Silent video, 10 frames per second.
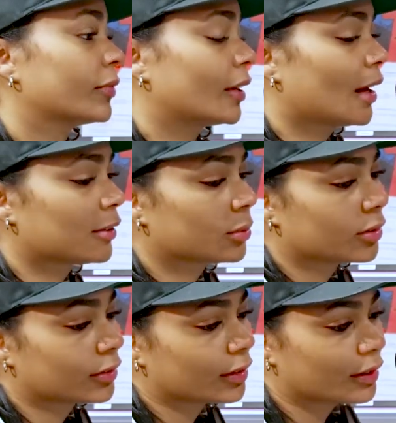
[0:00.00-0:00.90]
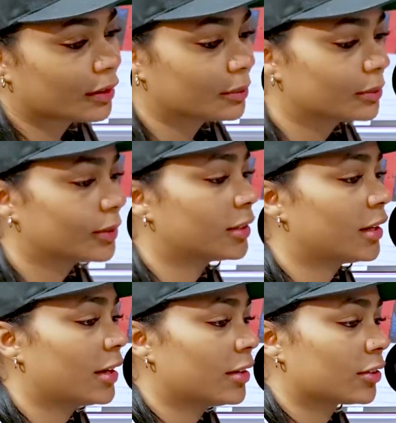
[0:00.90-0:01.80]
That's what's up.
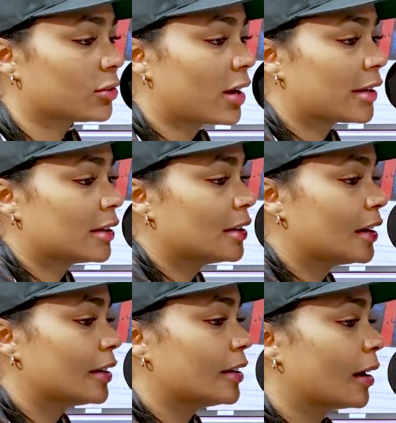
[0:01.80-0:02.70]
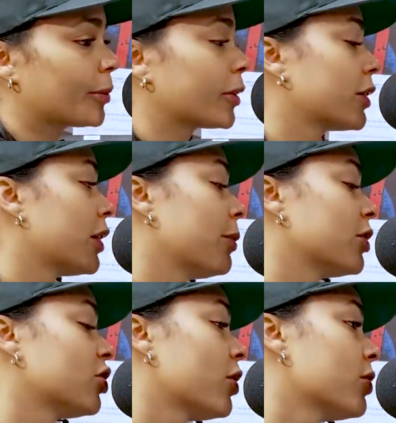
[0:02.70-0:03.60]
So you got any up and coming
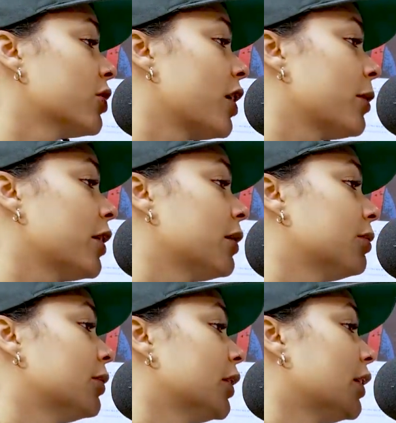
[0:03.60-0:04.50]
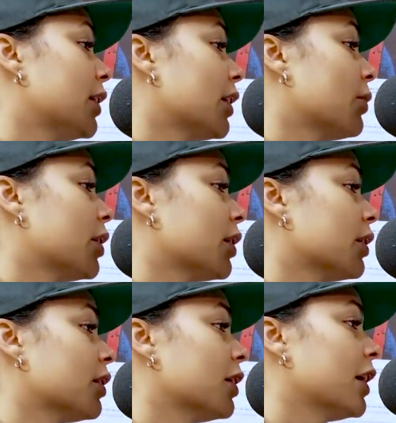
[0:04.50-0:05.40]
shows coming up?
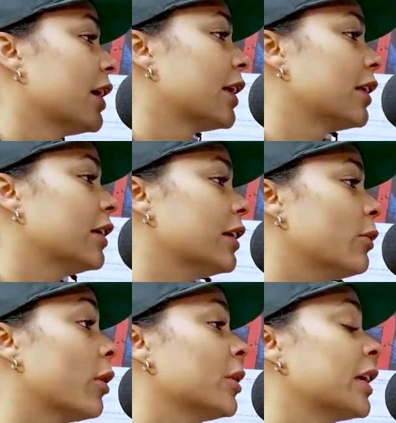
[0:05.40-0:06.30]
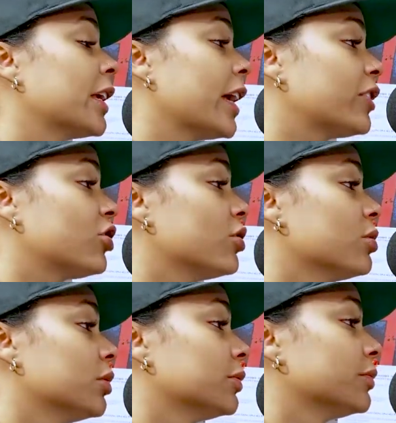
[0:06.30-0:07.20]
Anything anywhere we can catch you?